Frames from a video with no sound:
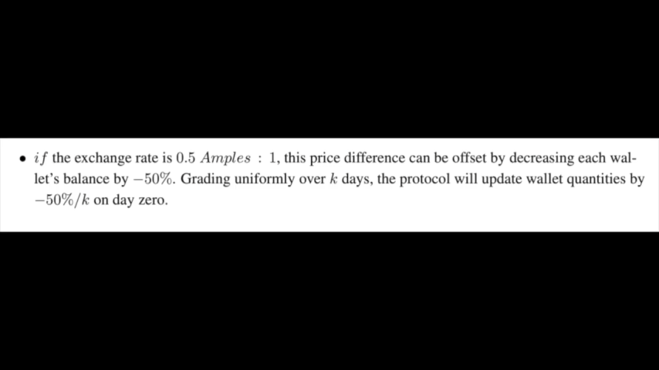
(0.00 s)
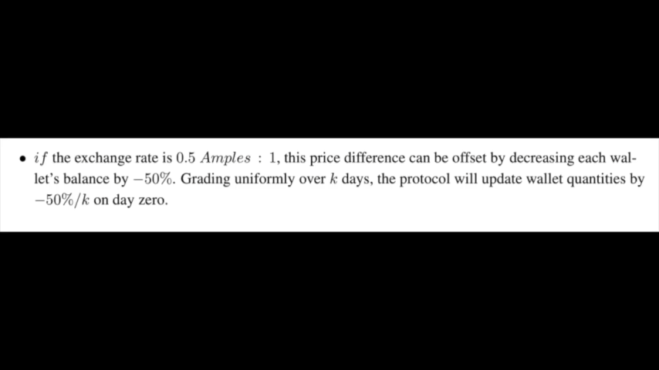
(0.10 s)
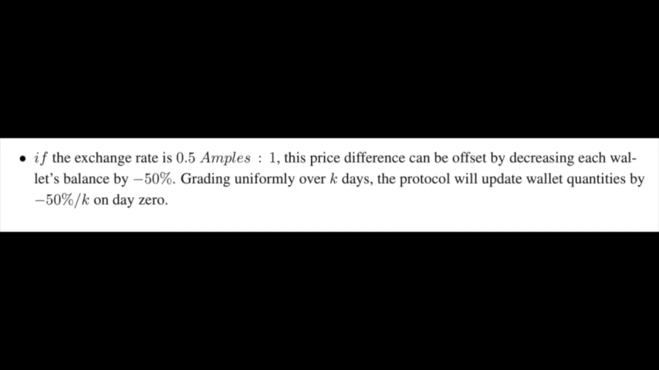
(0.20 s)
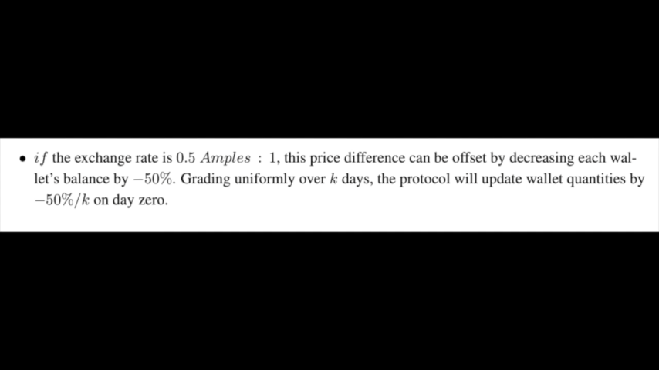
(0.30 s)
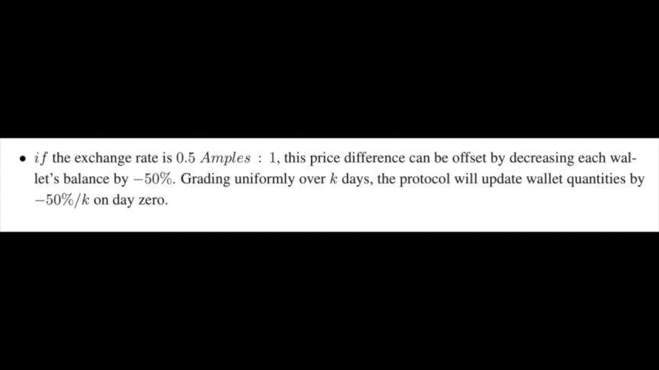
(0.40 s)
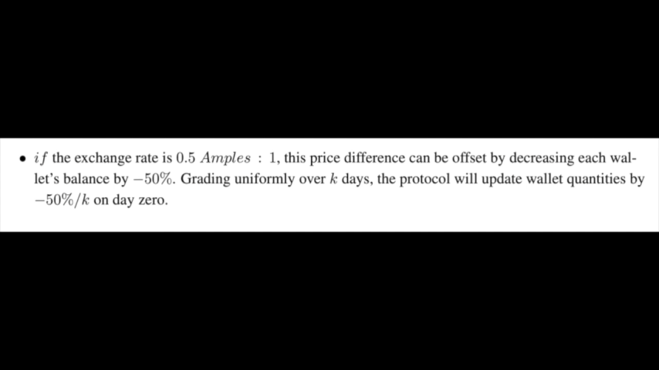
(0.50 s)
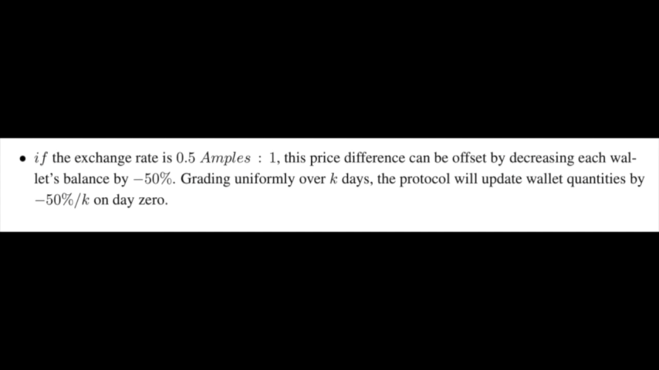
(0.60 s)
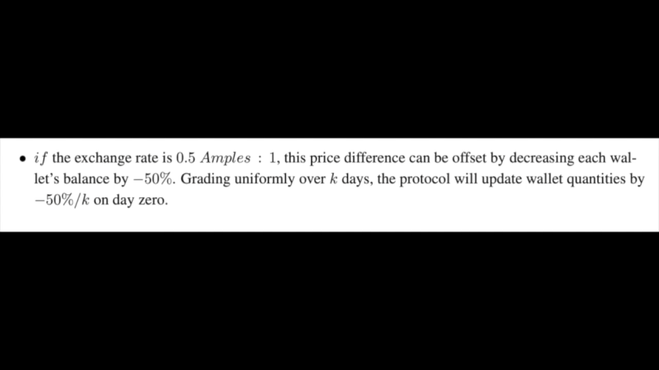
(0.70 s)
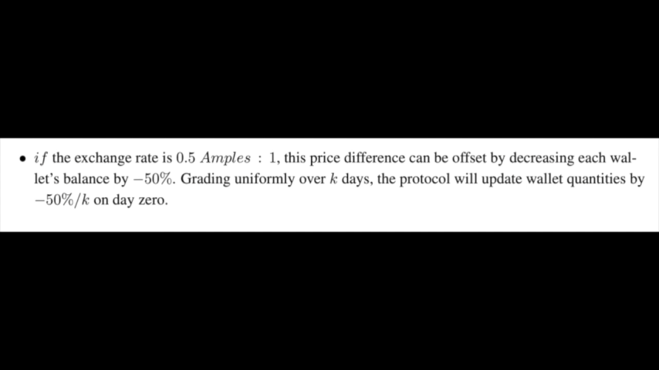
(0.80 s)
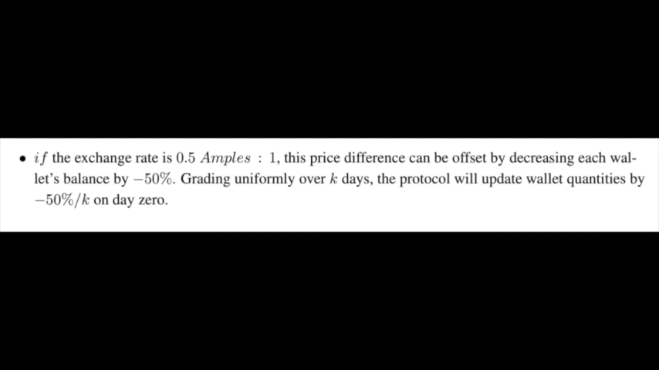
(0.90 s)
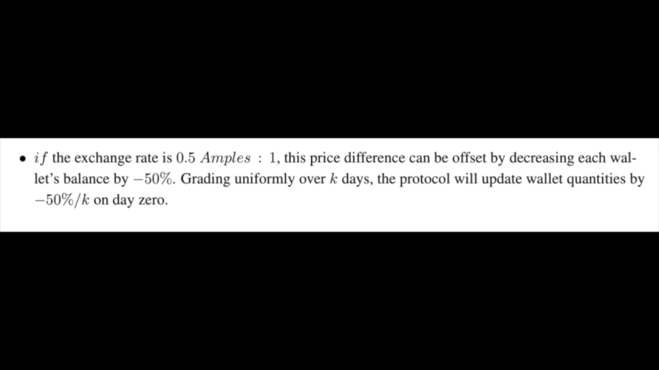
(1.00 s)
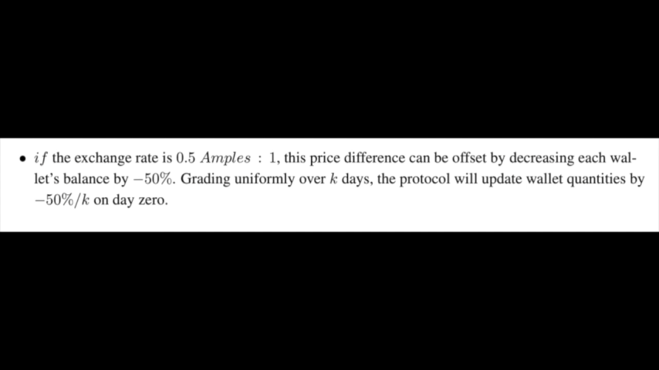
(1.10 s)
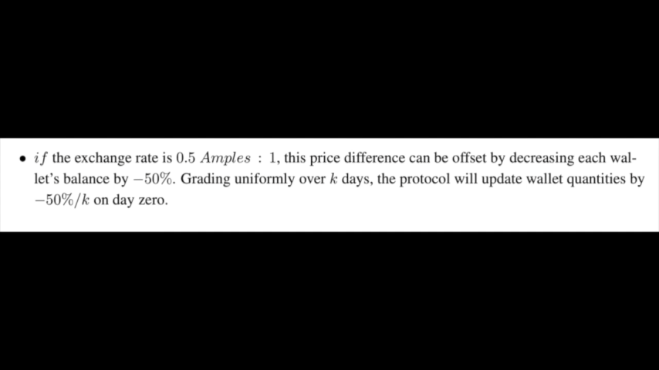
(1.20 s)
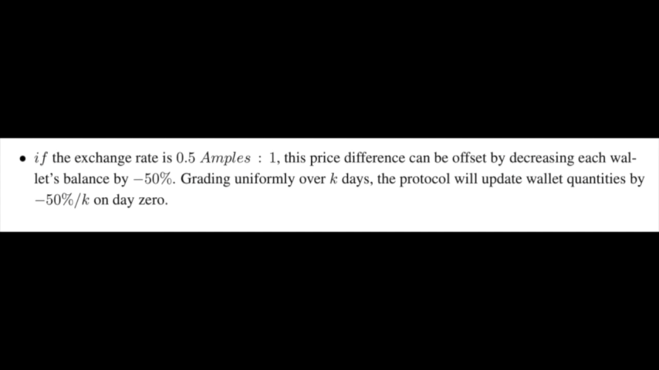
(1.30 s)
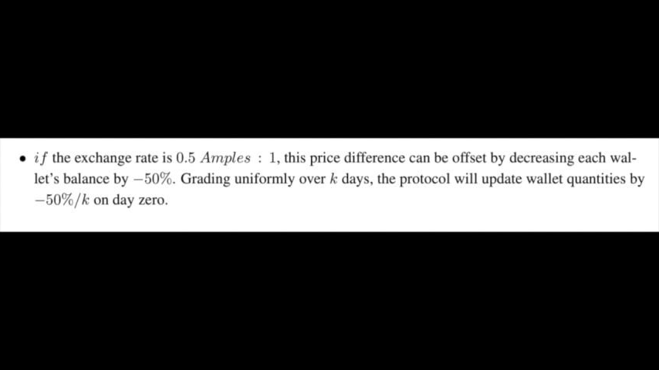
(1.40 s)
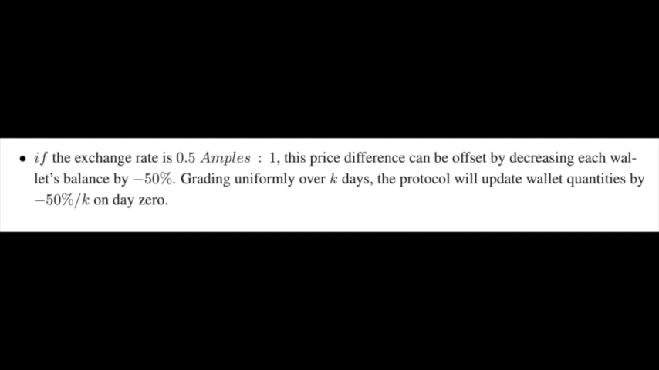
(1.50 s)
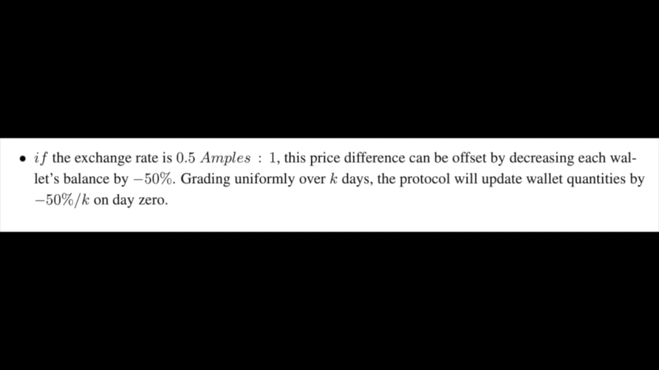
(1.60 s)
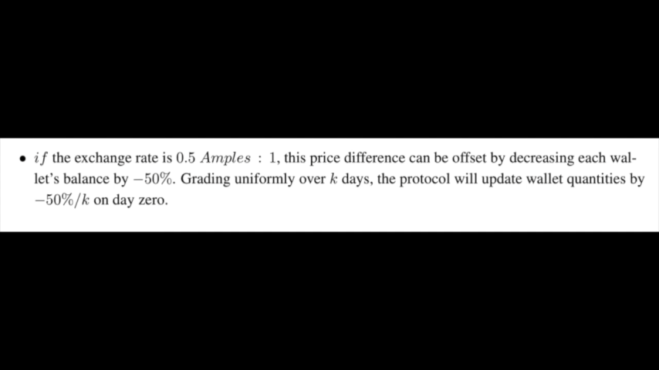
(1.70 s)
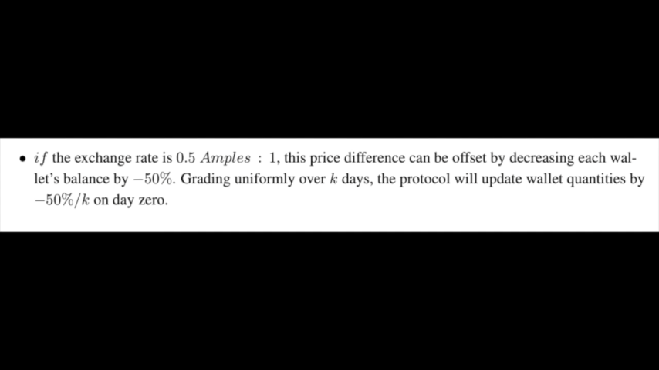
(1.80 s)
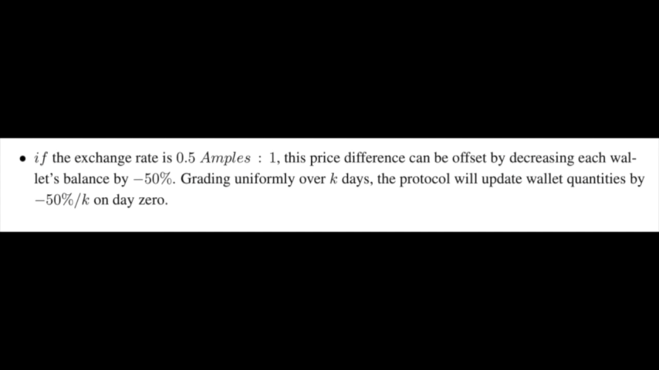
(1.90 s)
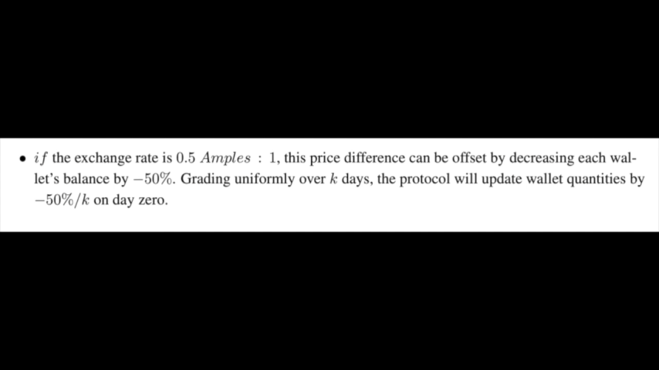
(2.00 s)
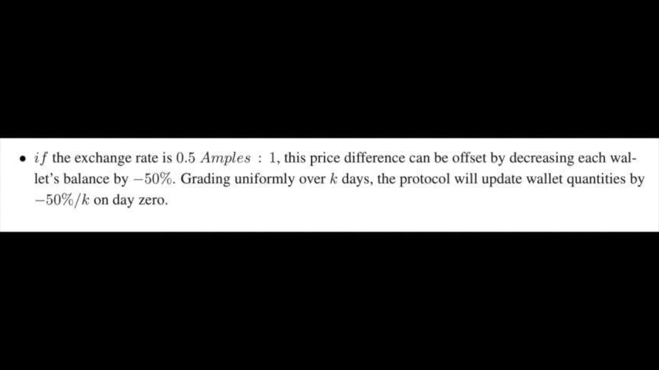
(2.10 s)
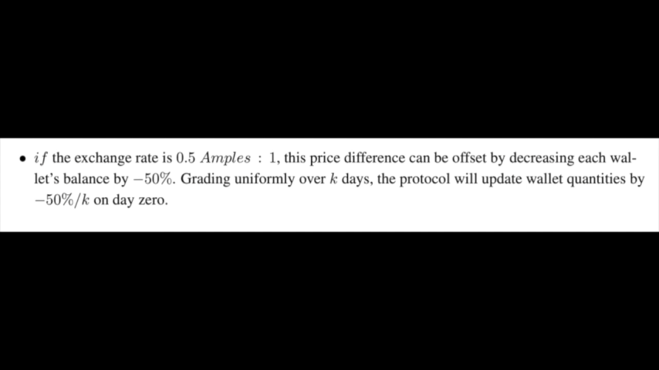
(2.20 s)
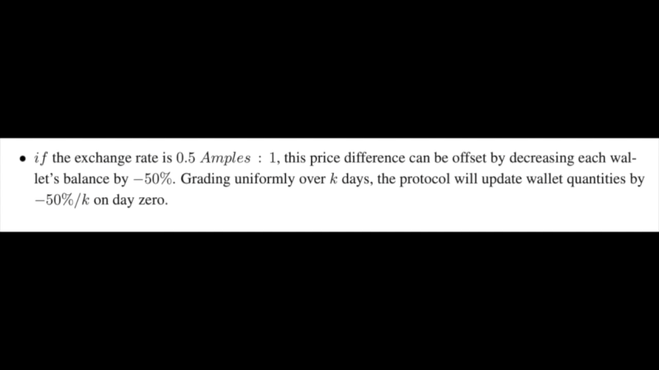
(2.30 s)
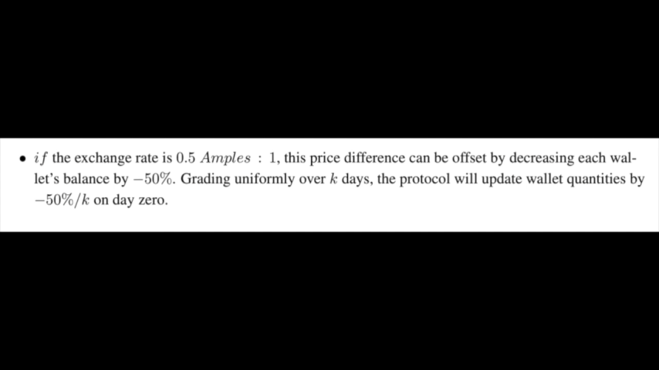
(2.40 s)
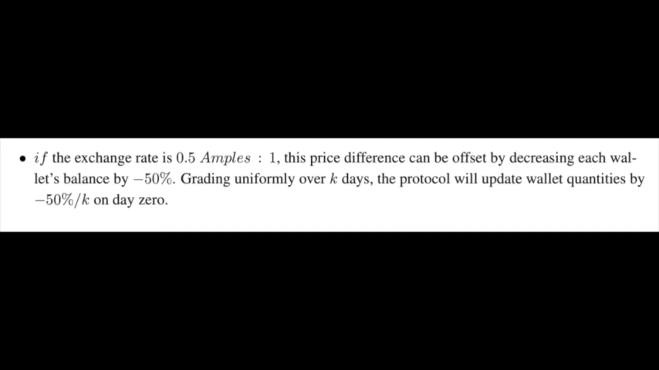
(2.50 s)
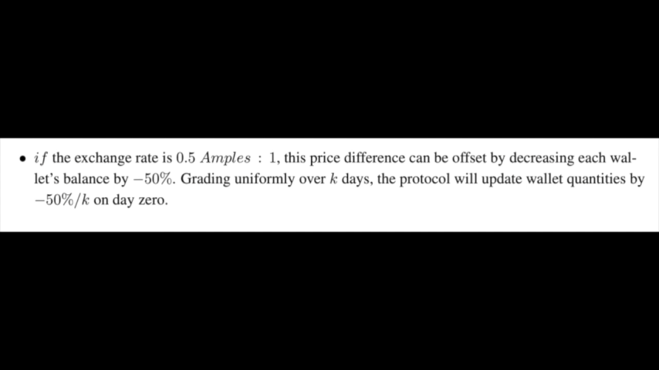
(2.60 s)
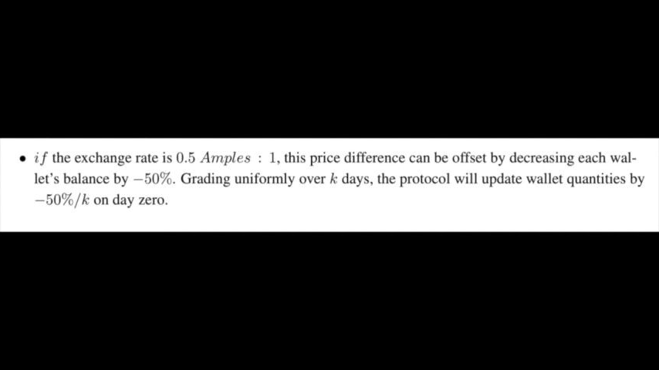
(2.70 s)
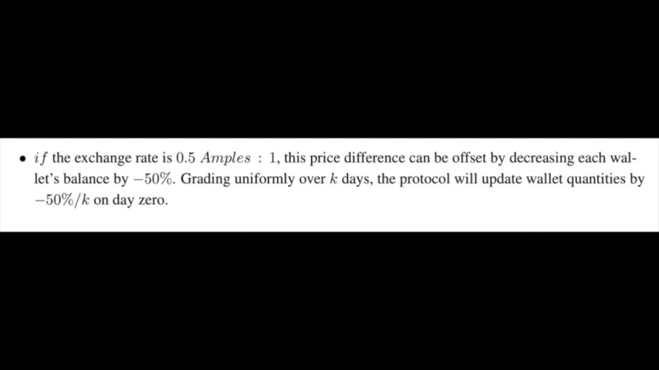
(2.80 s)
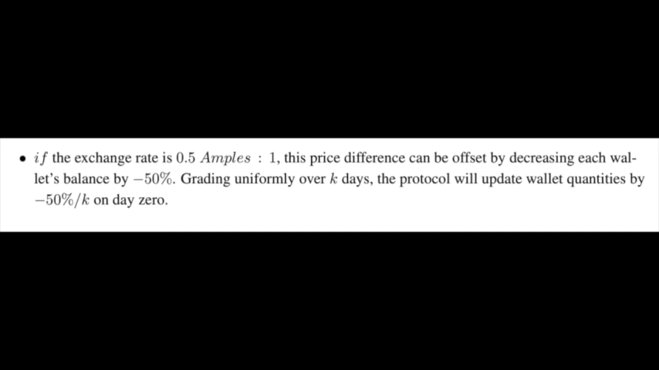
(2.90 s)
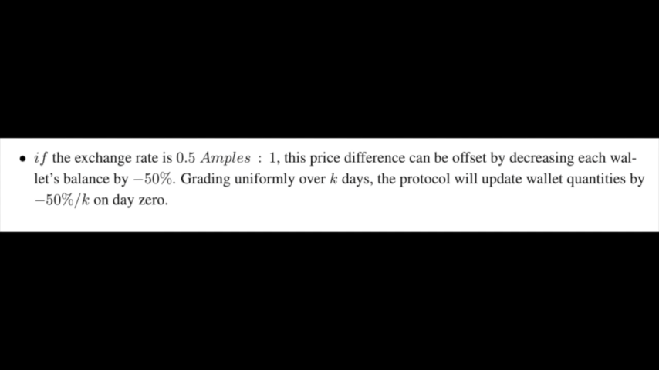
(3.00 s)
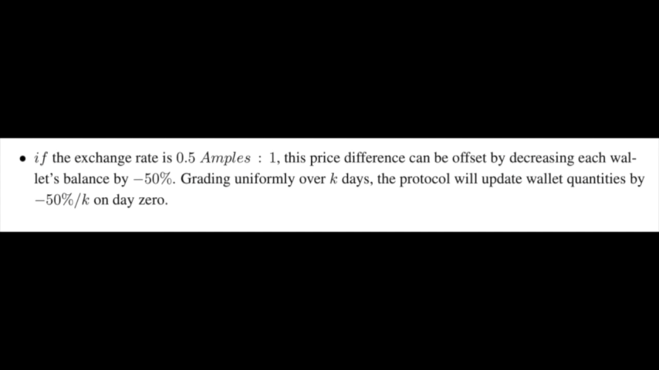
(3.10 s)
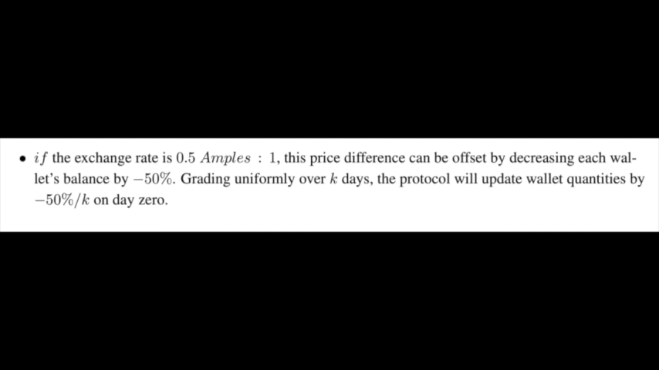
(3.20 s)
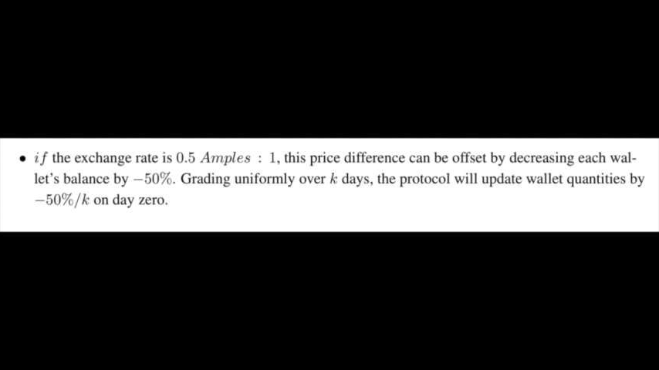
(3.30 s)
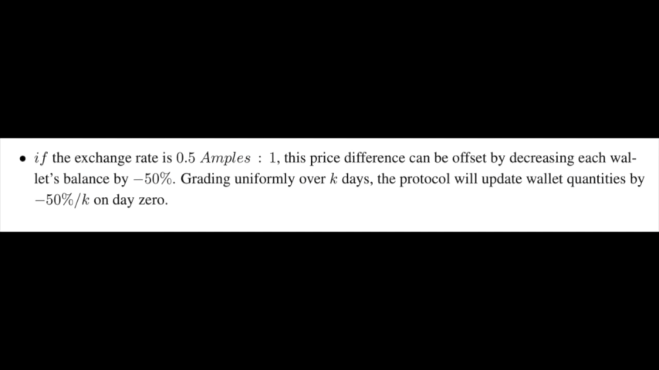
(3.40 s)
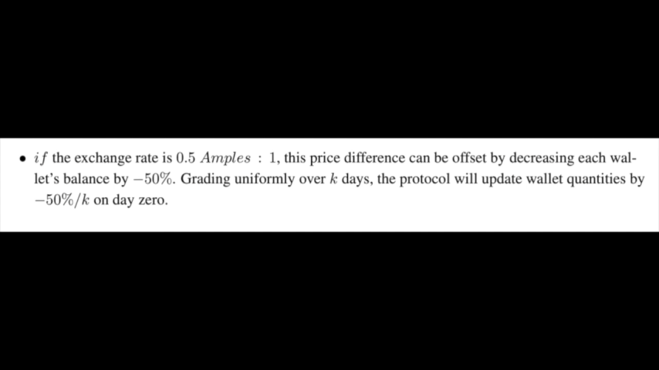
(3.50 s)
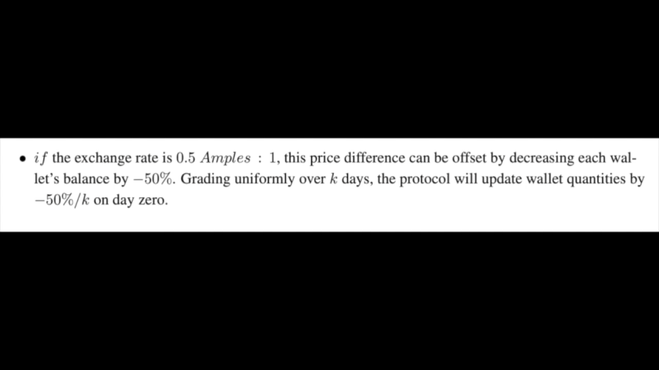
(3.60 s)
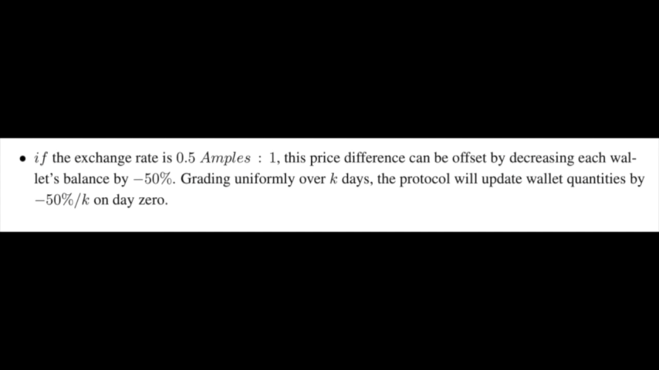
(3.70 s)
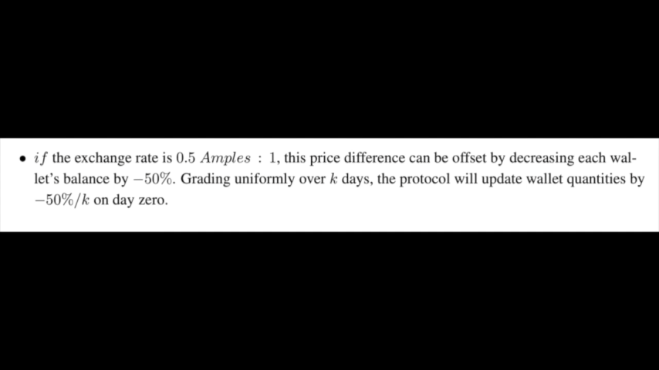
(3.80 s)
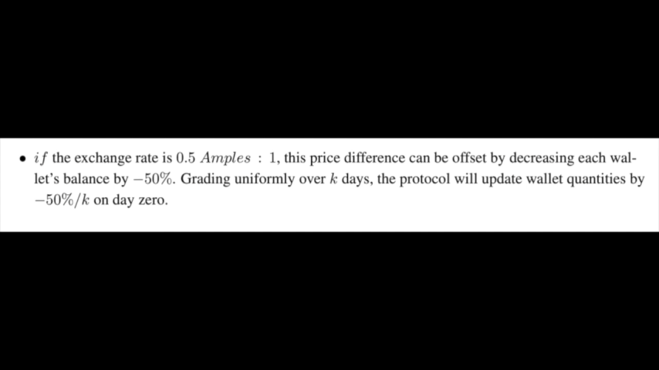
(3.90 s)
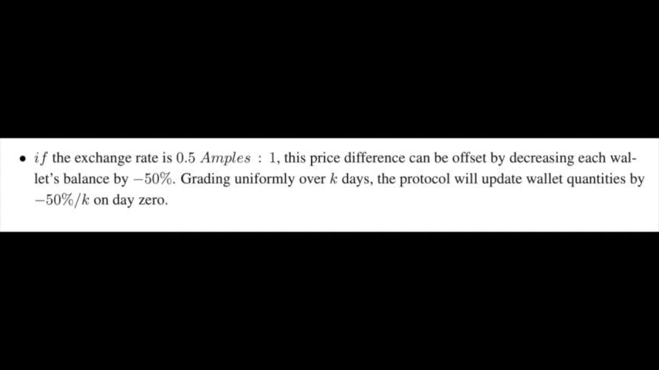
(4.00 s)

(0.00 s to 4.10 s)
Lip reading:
Nobody's mouth can be seen.